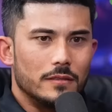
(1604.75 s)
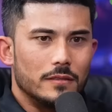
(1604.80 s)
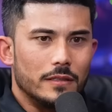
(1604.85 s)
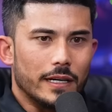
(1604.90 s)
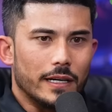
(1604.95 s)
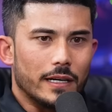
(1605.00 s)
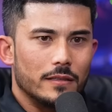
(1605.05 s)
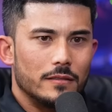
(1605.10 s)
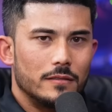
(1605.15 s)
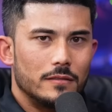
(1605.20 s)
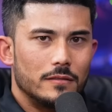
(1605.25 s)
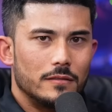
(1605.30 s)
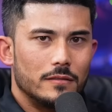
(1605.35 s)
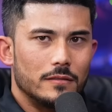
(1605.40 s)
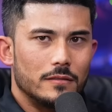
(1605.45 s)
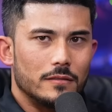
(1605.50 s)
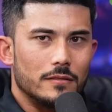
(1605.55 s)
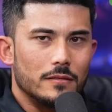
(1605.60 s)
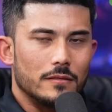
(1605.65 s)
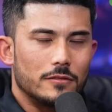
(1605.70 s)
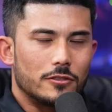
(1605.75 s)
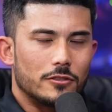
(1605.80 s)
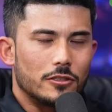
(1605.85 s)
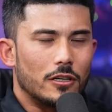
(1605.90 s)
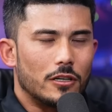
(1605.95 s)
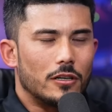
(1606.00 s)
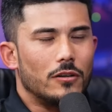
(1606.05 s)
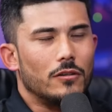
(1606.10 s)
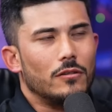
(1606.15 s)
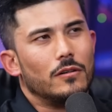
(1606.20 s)
Yeah.
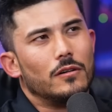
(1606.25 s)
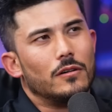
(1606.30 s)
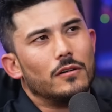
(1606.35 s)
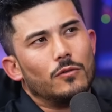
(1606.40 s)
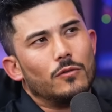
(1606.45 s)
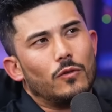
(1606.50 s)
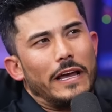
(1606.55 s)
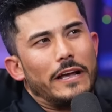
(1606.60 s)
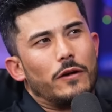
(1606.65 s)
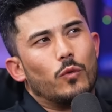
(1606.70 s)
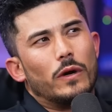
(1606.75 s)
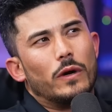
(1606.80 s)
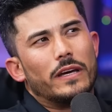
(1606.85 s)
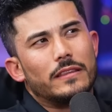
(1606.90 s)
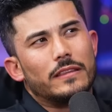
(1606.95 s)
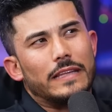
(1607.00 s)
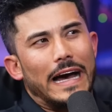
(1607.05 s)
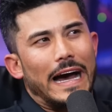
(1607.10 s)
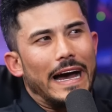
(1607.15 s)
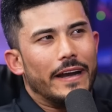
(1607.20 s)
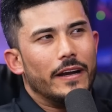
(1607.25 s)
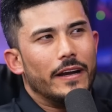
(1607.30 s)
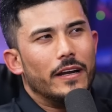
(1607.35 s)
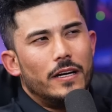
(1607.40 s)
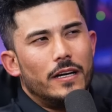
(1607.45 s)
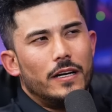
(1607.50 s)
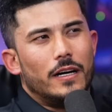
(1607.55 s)
So like with that,